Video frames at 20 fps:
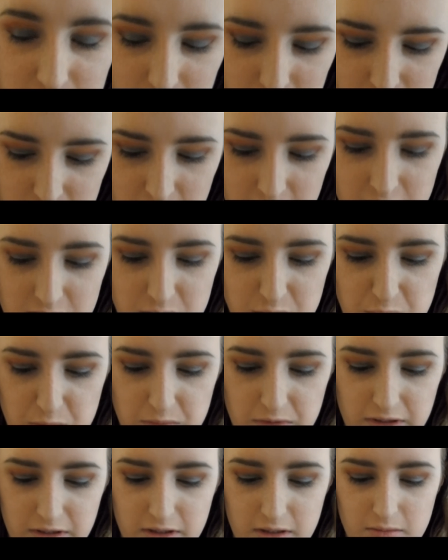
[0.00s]
I tried to zoom in
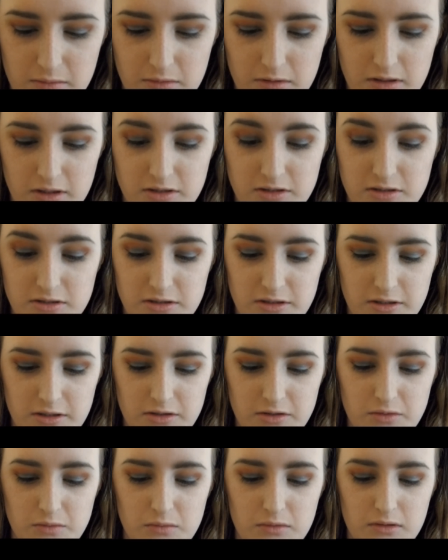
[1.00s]
my camera, I just need a
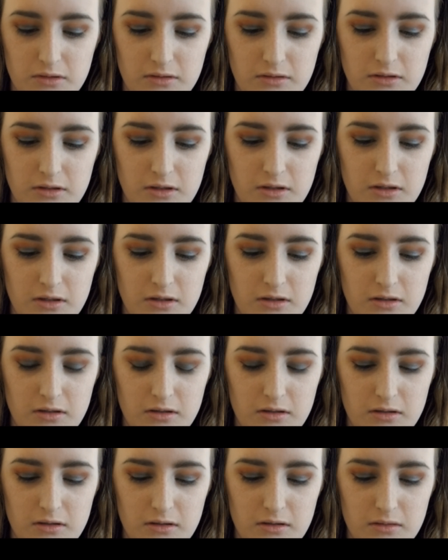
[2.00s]
new one,
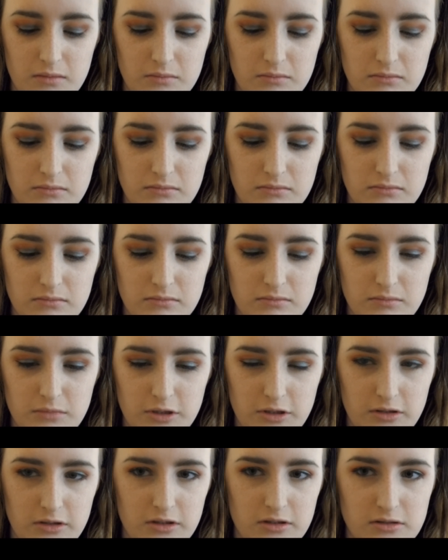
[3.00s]
but
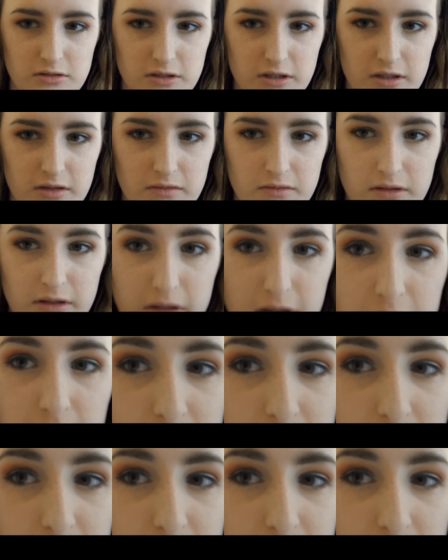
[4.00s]
because you can't really,